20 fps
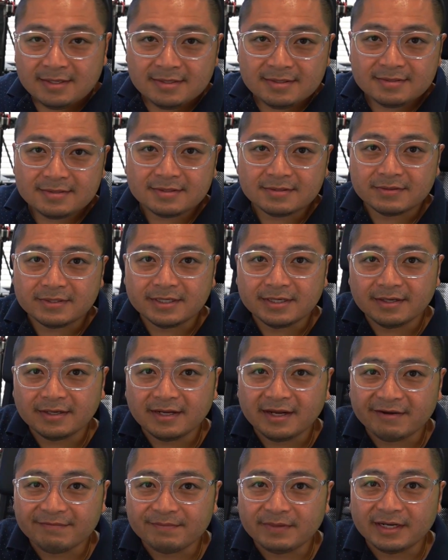So here I
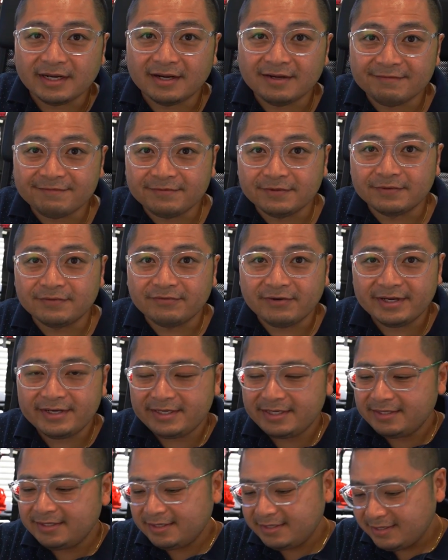have my iPhone
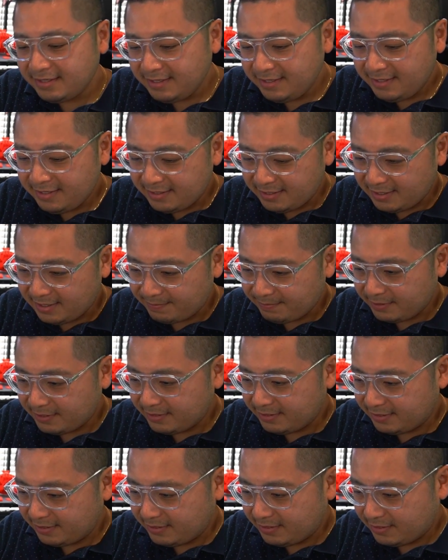ready. I'm
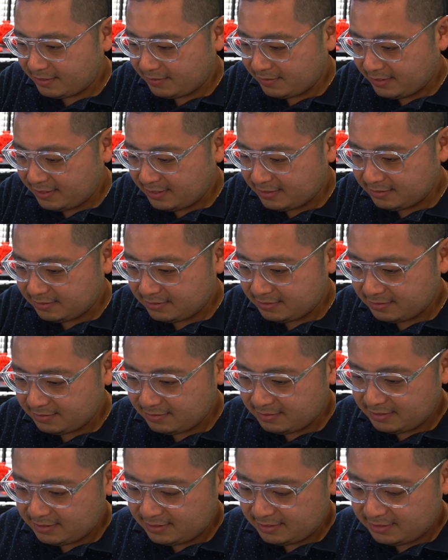gonna go into
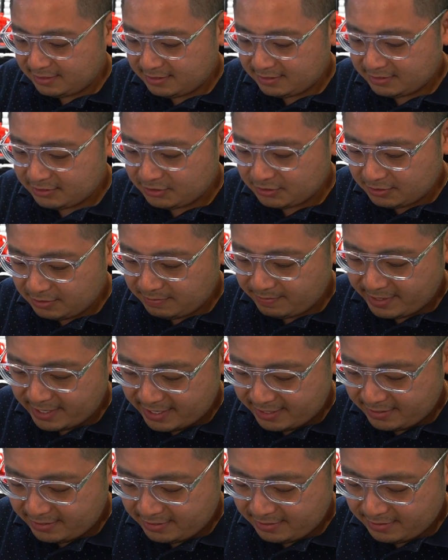the control
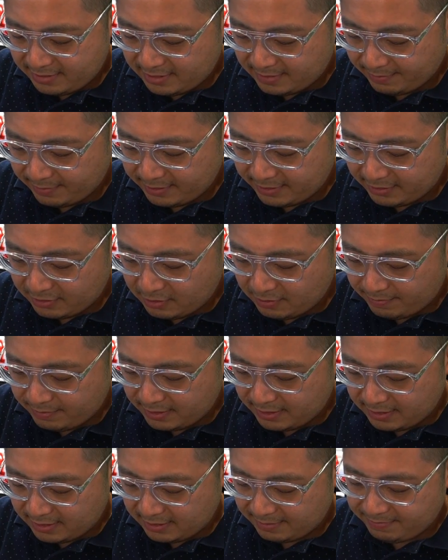panel. I'm gonna
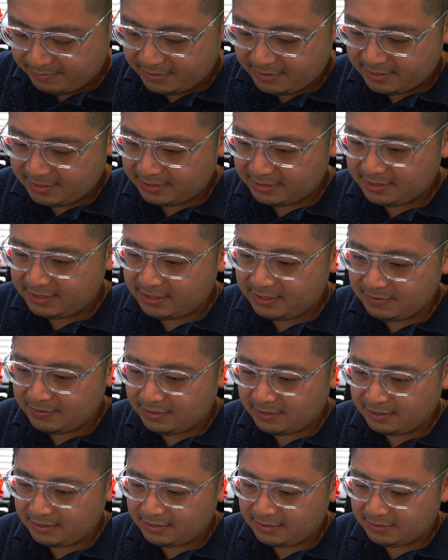open up the
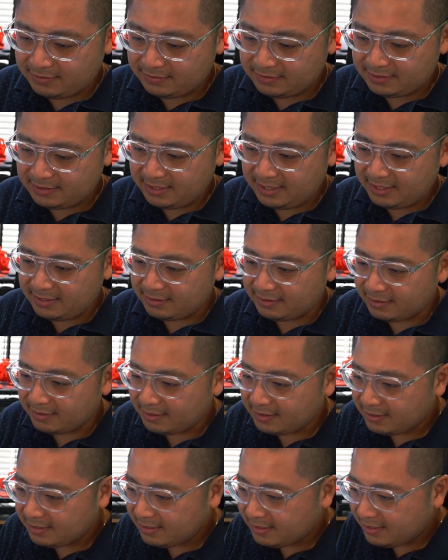QR code scanner,
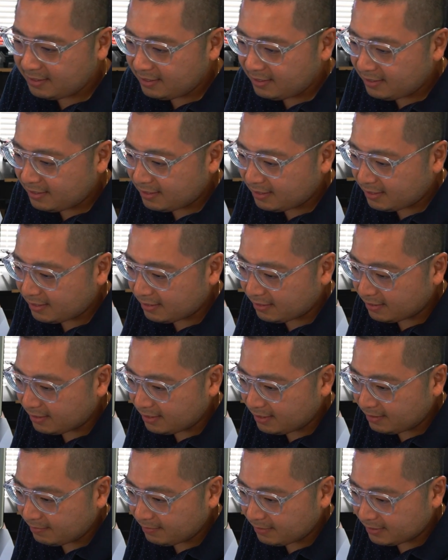and
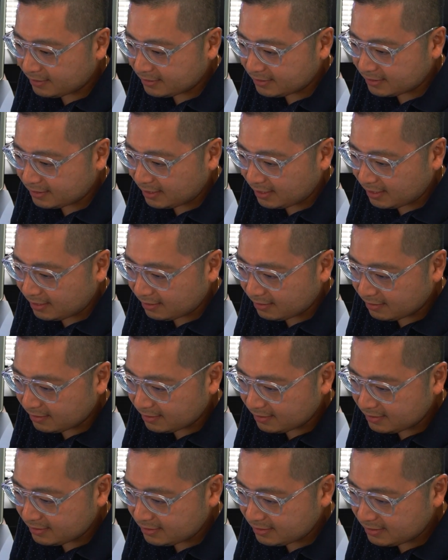then I'm gonna scan
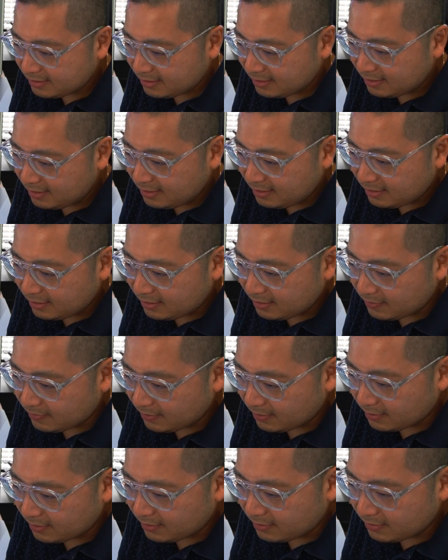this
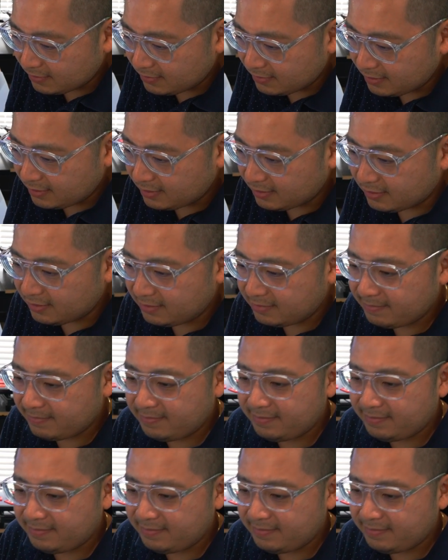QR code here.